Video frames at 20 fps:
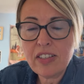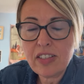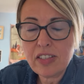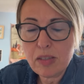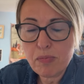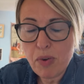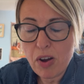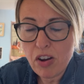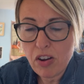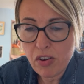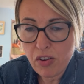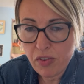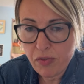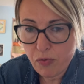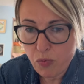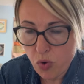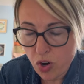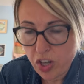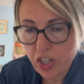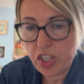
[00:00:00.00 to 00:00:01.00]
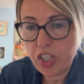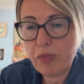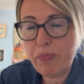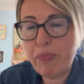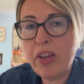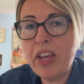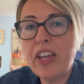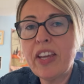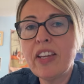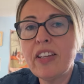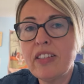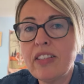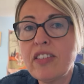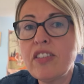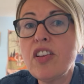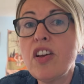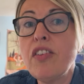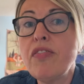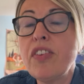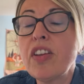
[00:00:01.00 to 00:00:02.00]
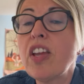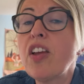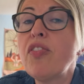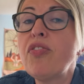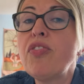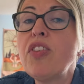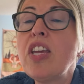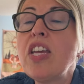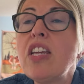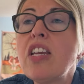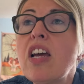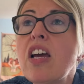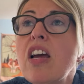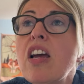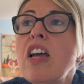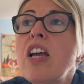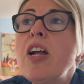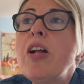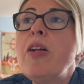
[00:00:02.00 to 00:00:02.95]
as part of worshipping and serving Athena,